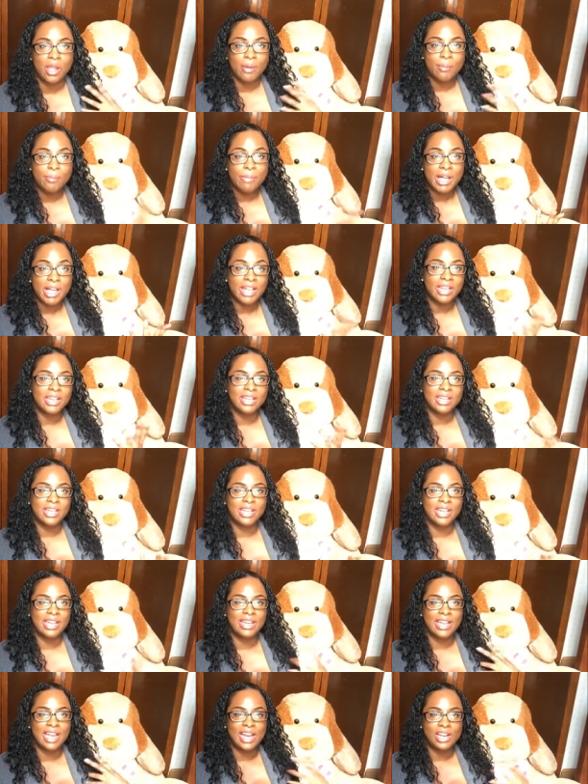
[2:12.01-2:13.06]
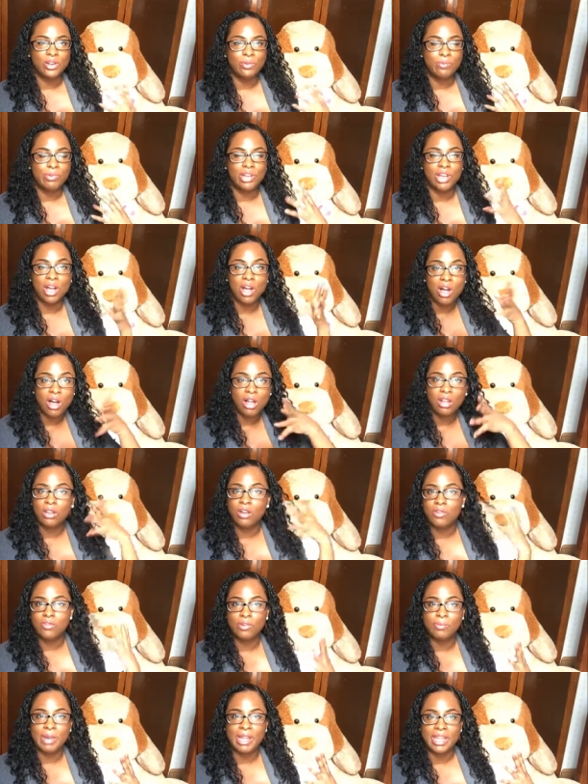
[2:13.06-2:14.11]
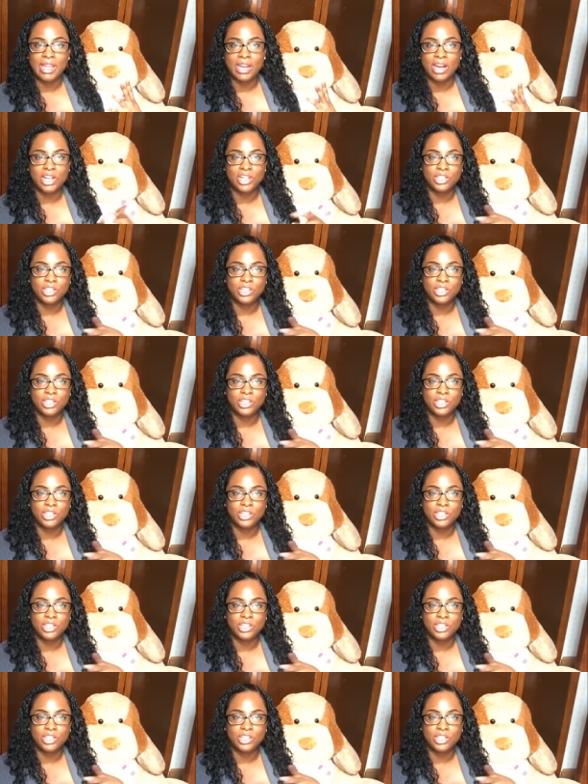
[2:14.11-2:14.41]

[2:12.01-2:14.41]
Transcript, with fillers: But again, I don't put it all over my hair.